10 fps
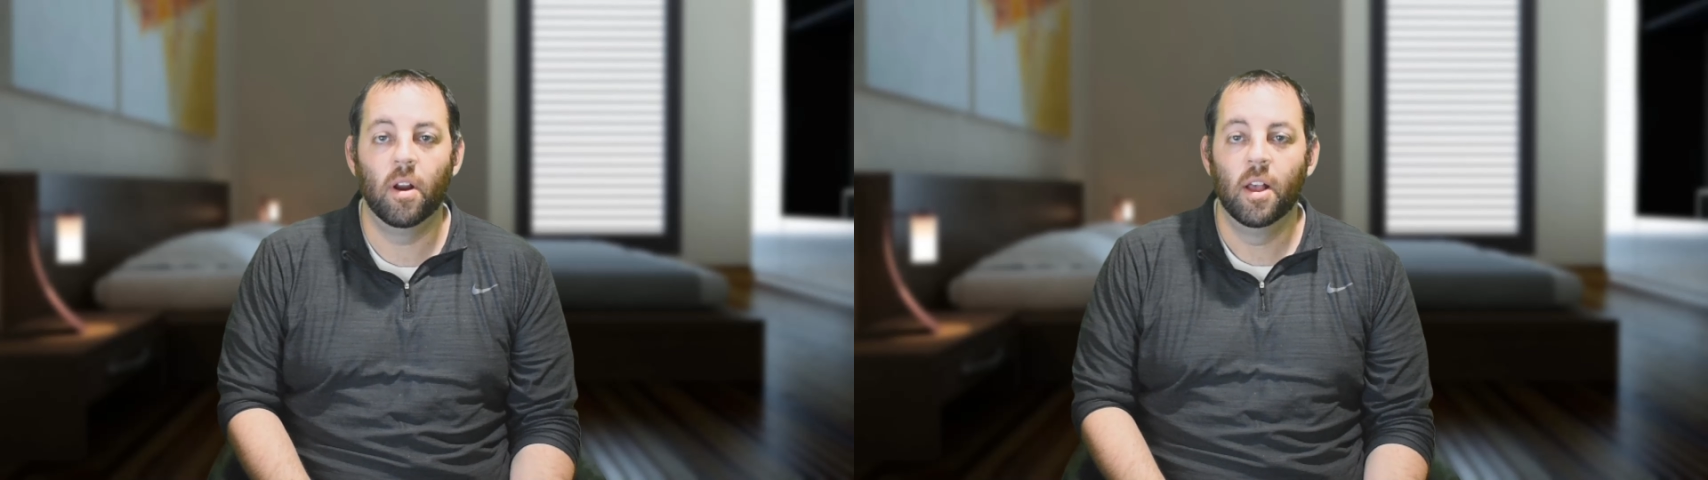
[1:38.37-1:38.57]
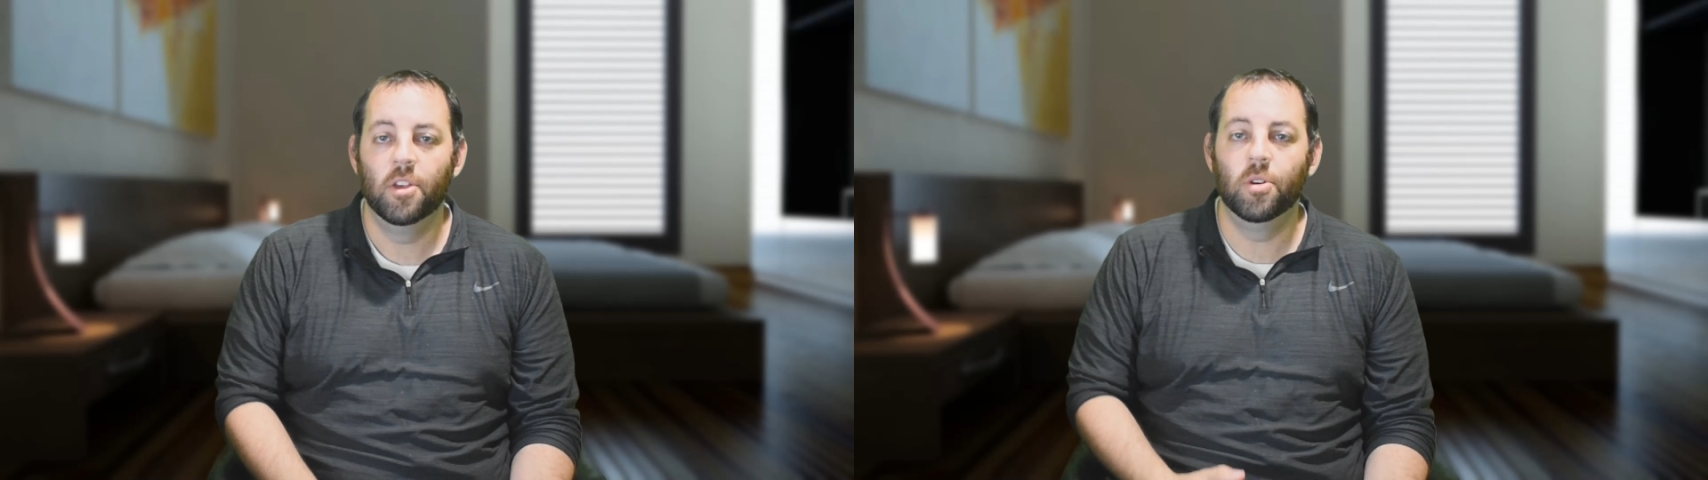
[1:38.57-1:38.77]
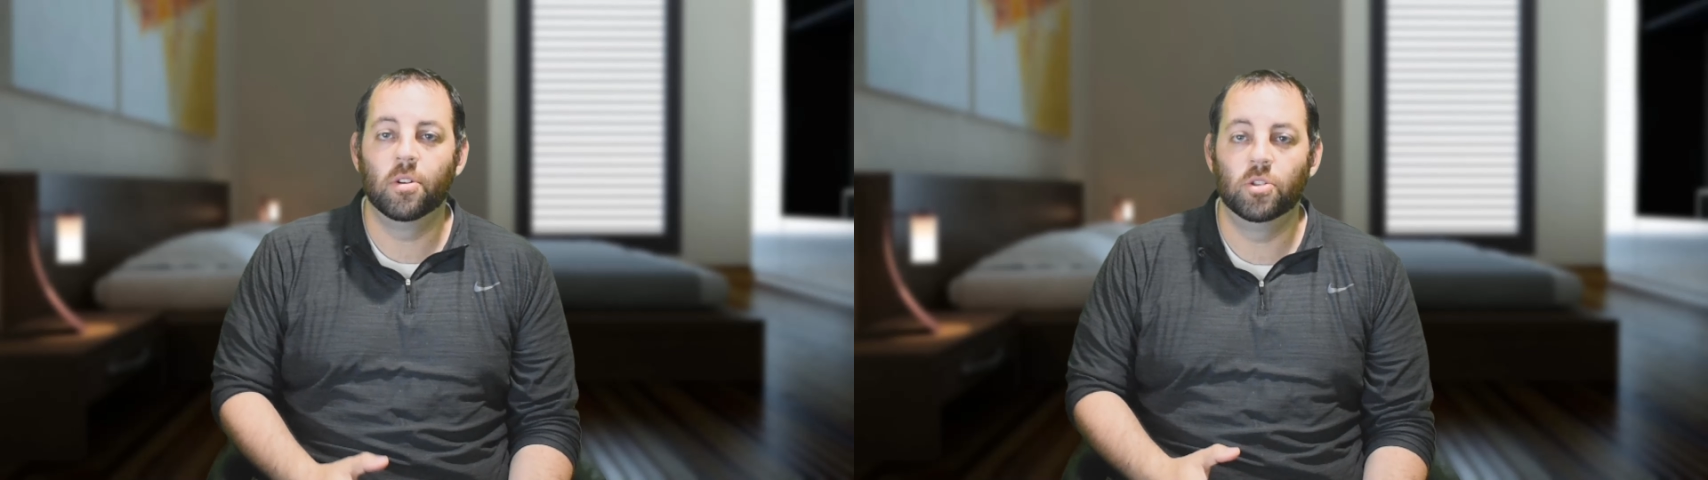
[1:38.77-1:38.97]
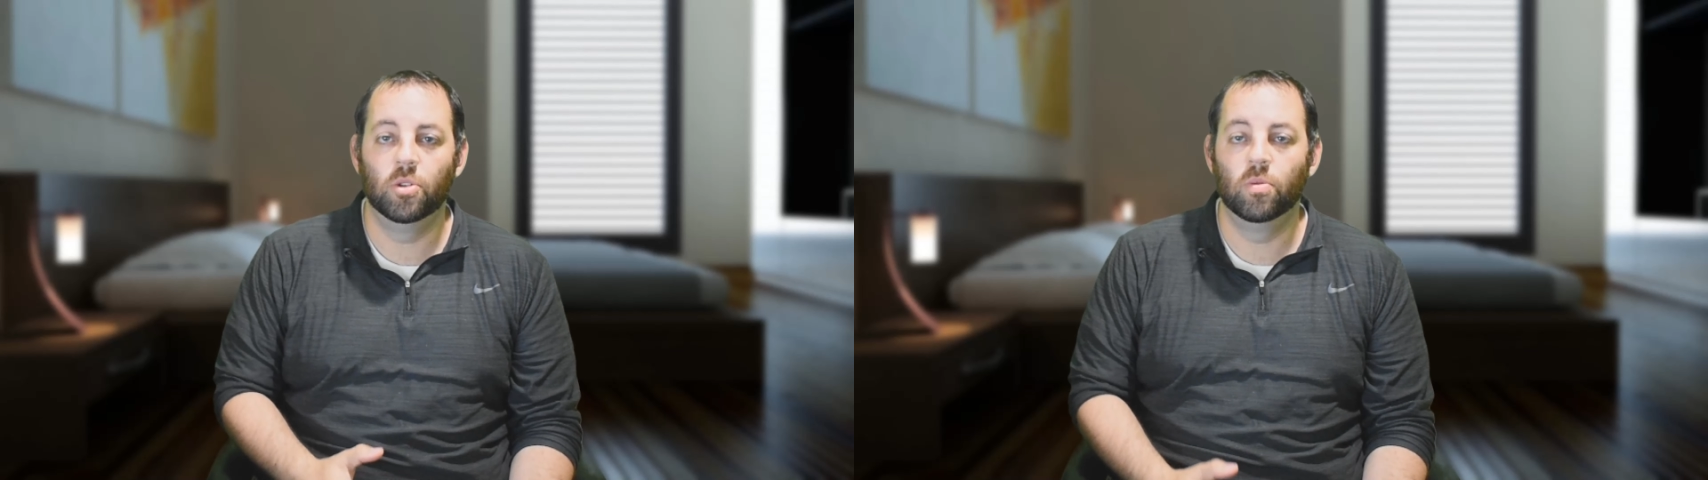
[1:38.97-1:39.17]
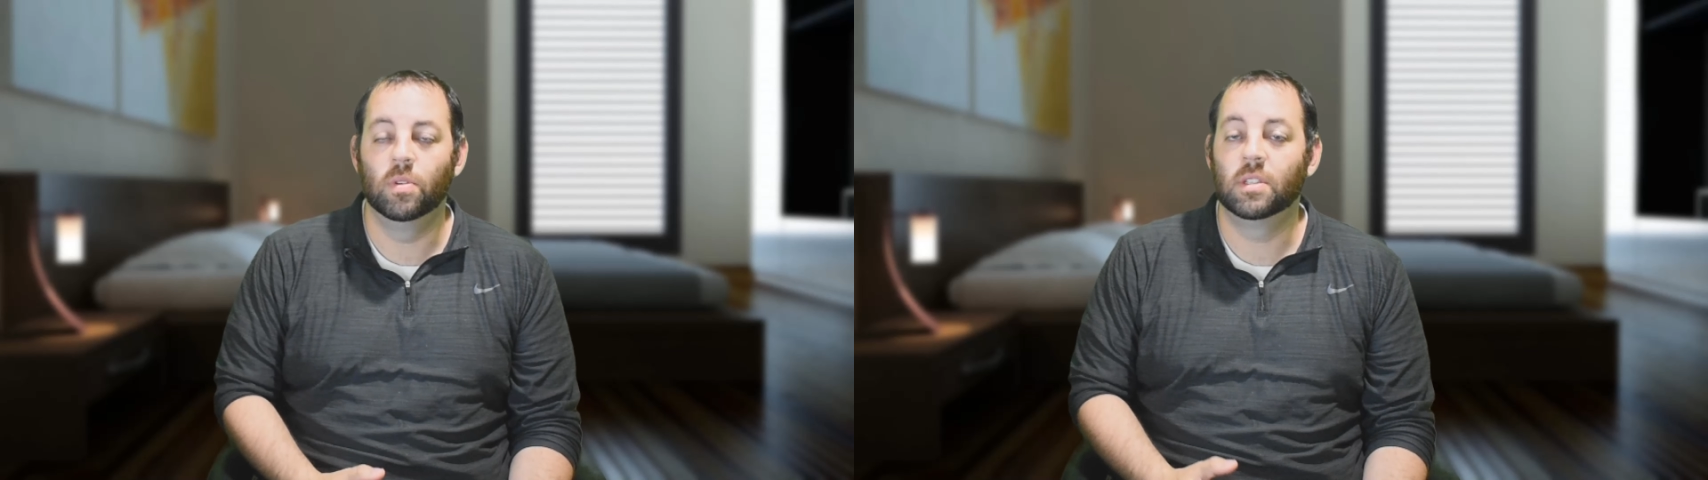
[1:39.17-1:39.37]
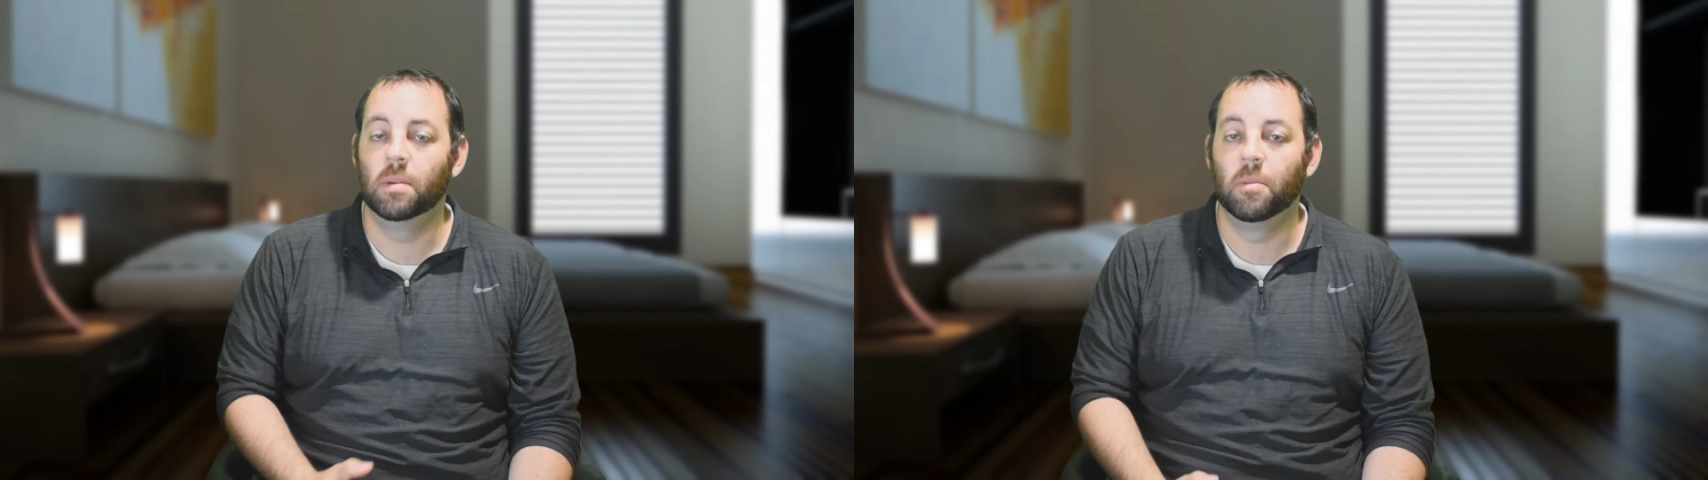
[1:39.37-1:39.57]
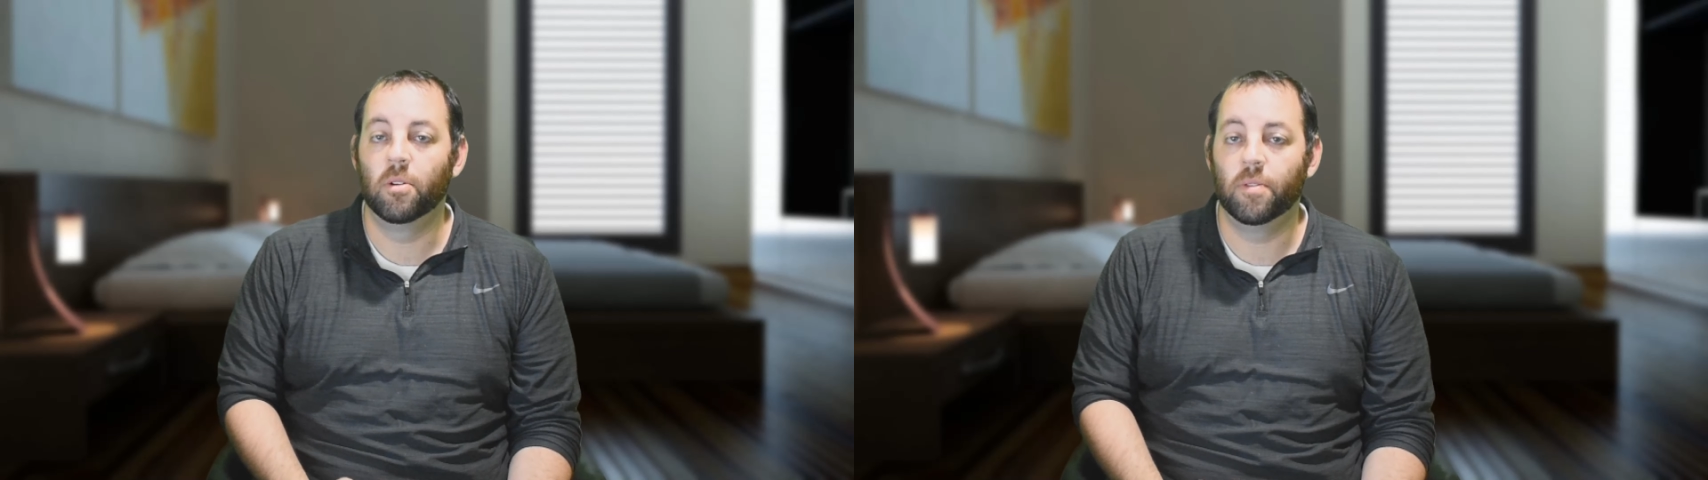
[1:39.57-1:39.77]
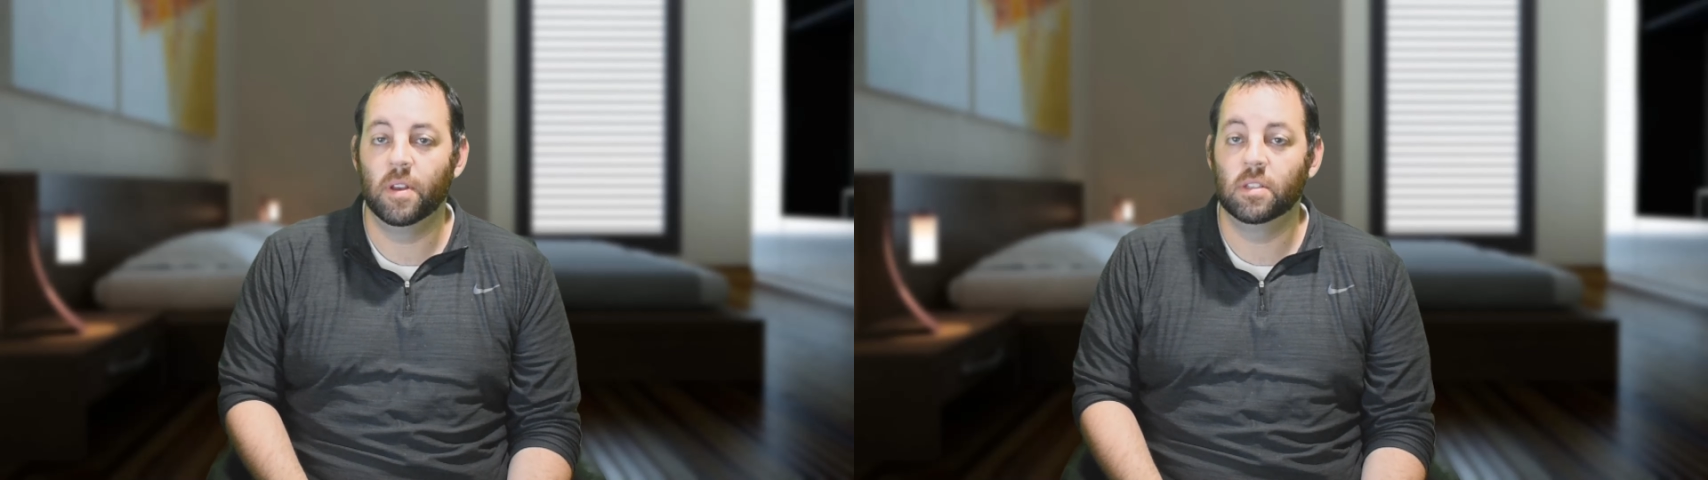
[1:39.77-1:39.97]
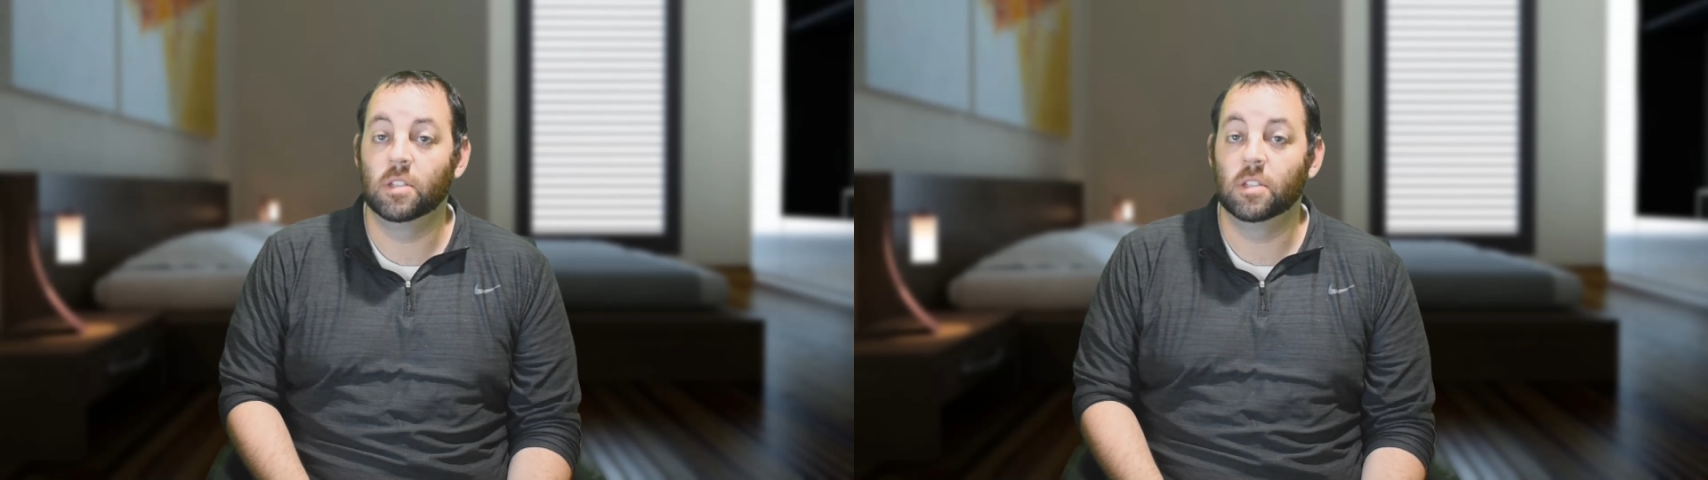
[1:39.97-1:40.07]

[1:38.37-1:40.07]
you could do similar things as